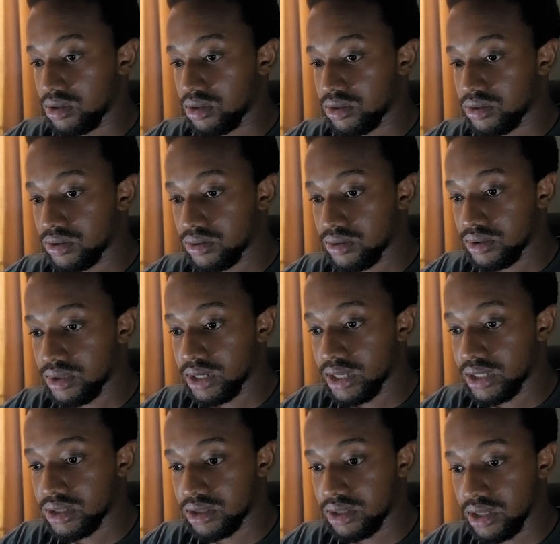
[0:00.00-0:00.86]
So
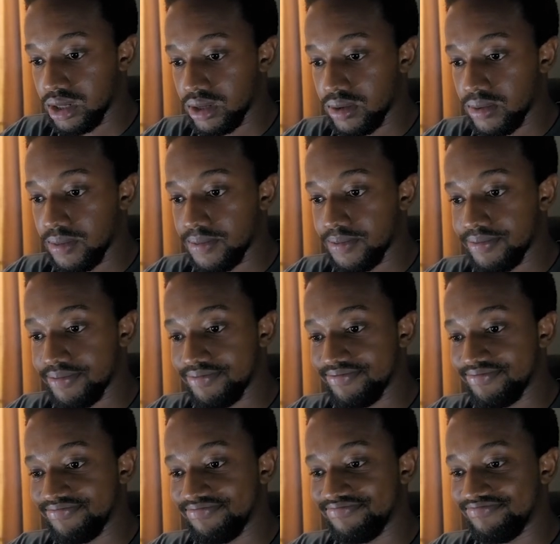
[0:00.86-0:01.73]
next thing,
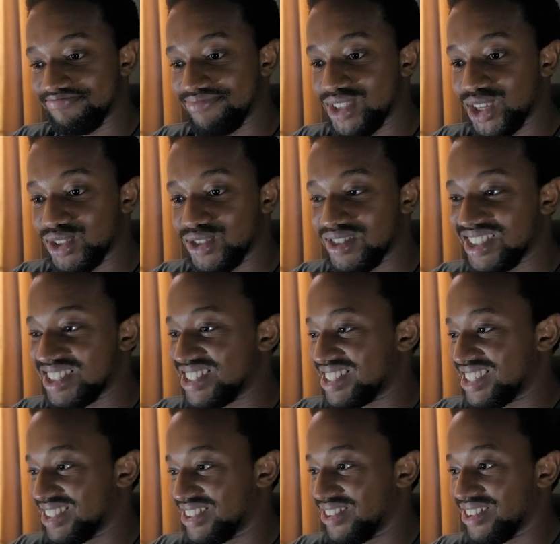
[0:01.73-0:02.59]
not using
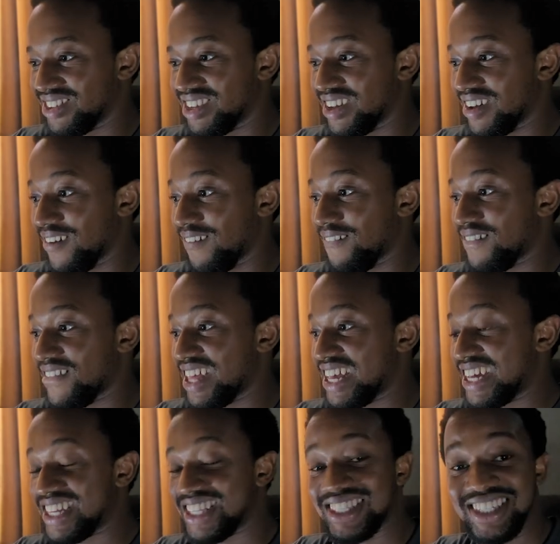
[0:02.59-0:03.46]
state locking.
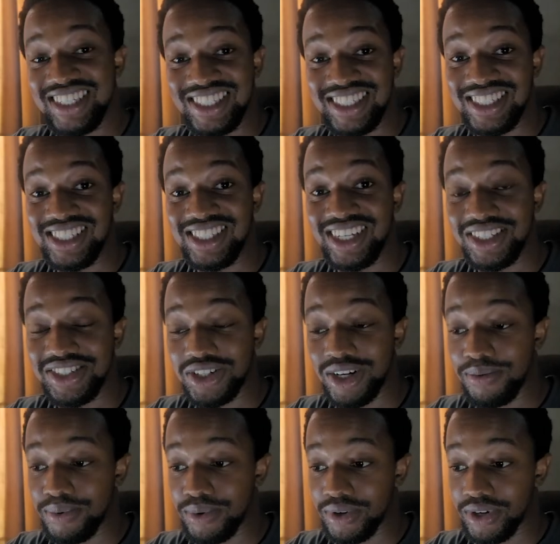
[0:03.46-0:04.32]
This is a
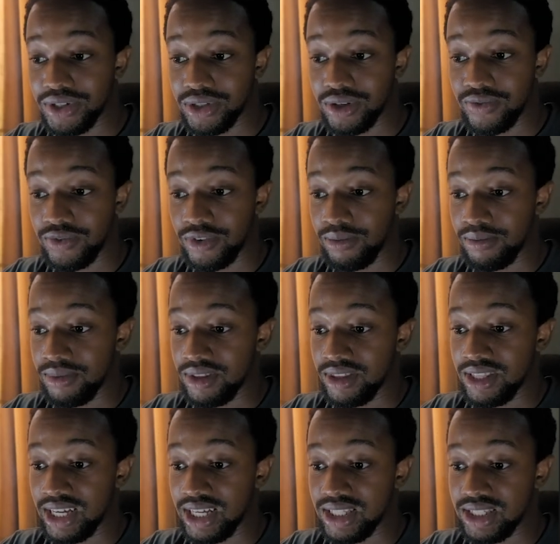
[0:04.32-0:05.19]
natural progression
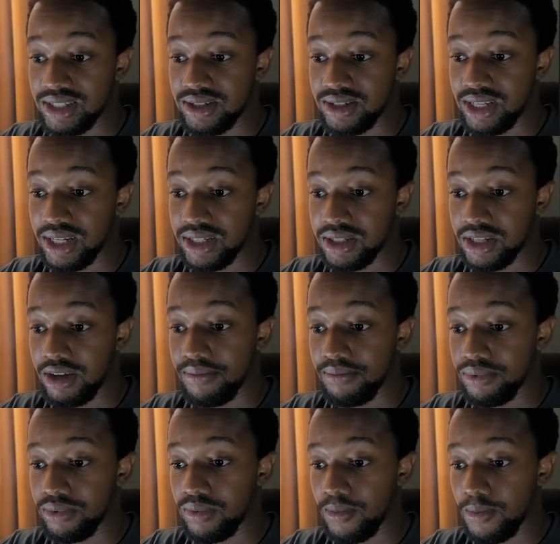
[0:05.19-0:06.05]
from that
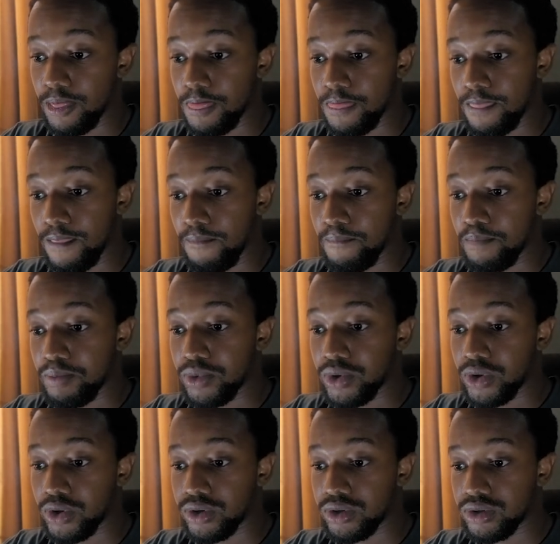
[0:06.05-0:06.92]
example,
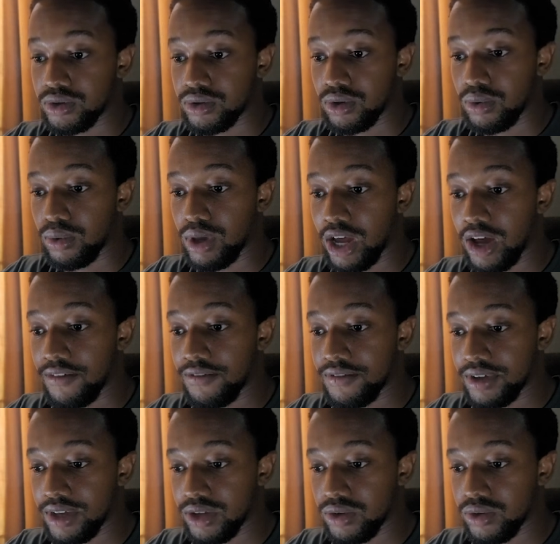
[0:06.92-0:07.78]
because we
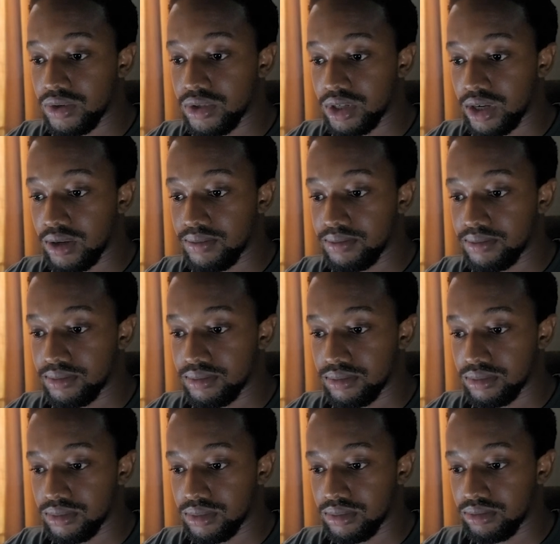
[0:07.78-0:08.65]
have a user,
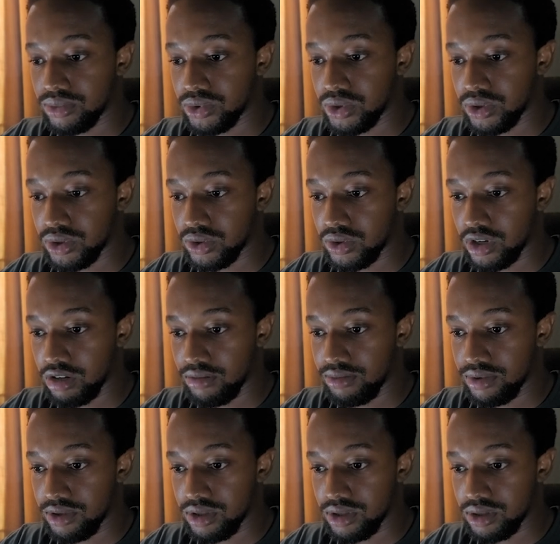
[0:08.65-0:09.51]
and just
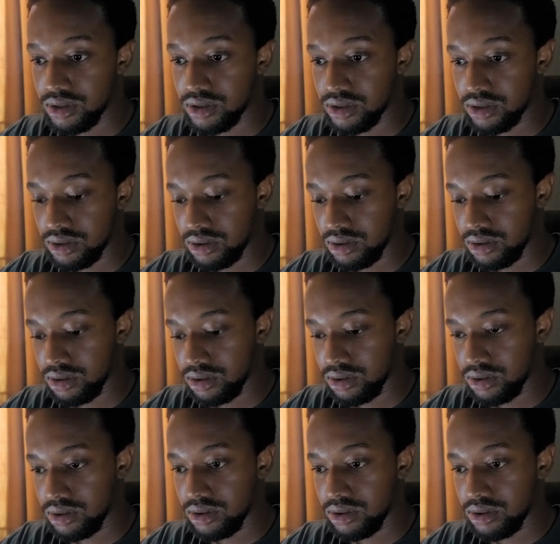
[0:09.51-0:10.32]
grab this.